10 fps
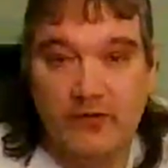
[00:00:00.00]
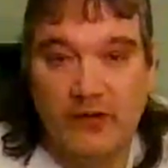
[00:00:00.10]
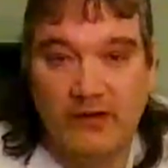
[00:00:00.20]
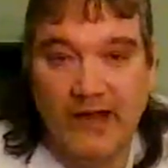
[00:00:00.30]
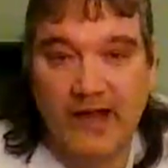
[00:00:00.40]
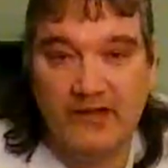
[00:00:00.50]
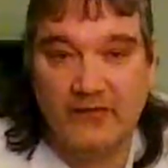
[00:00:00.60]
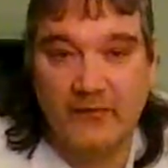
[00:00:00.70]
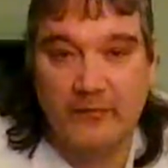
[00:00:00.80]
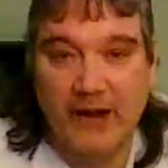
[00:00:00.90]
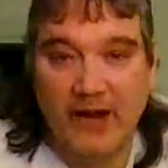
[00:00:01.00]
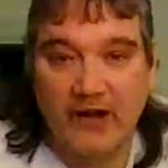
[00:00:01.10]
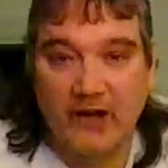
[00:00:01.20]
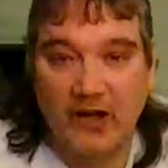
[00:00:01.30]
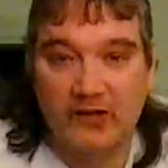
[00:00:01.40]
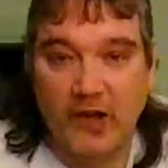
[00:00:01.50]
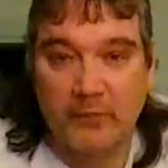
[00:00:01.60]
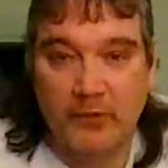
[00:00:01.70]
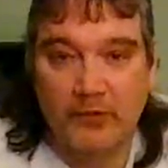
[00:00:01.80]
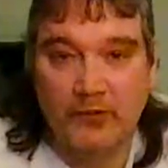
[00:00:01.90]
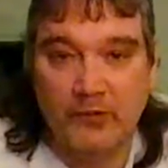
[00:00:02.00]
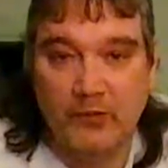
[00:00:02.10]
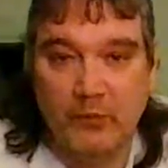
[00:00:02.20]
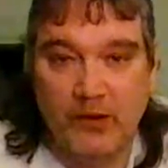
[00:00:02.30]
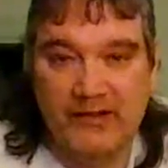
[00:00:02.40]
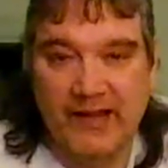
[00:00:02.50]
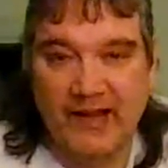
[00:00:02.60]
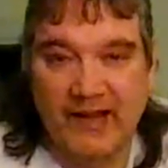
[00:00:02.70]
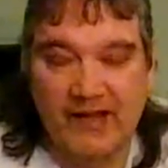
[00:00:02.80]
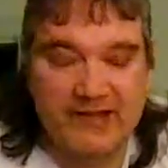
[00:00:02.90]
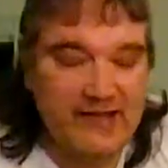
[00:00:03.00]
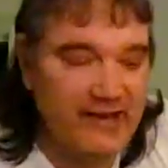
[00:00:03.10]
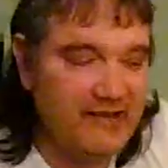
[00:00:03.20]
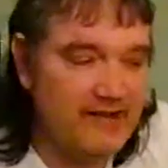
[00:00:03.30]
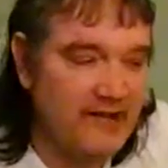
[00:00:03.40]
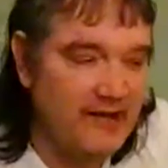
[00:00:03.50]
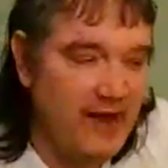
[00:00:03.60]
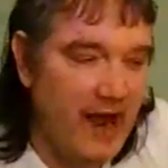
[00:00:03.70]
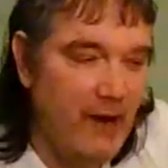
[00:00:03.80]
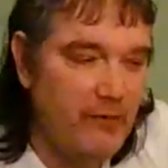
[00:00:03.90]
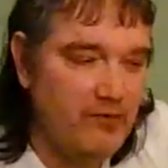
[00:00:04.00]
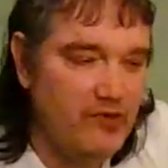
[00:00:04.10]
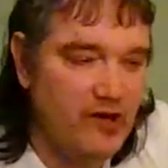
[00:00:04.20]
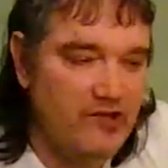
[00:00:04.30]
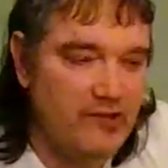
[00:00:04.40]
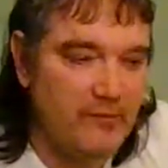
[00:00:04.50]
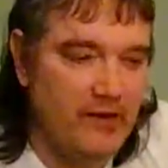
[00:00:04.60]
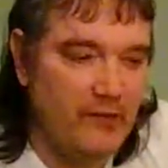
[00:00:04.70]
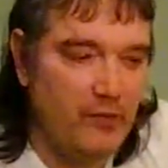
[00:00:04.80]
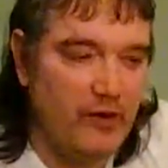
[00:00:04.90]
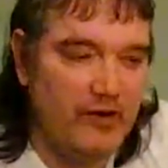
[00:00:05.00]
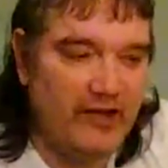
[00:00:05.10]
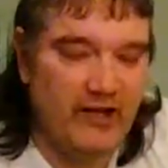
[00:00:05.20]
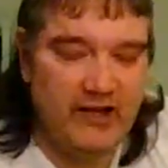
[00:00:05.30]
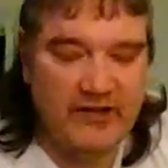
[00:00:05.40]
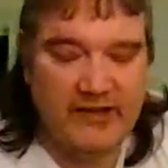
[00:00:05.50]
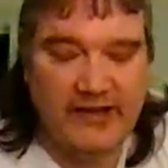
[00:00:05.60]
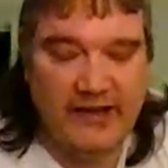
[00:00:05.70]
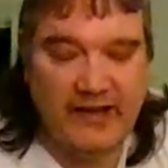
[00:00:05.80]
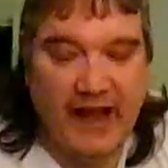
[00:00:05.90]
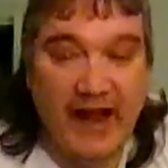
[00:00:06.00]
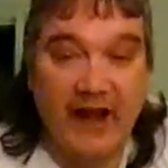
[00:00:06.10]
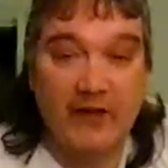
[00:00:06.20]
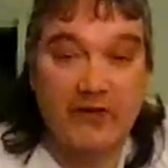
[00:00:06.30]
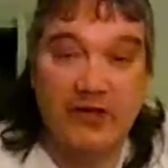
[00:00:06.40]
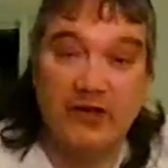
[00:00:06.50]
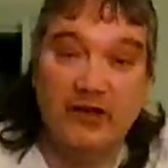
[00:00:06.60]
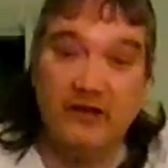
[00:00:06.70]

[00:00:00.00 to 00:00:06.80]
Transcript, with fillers: The days of America are numbered. What's that God says? I will judge them that dwell carelessly in the isles.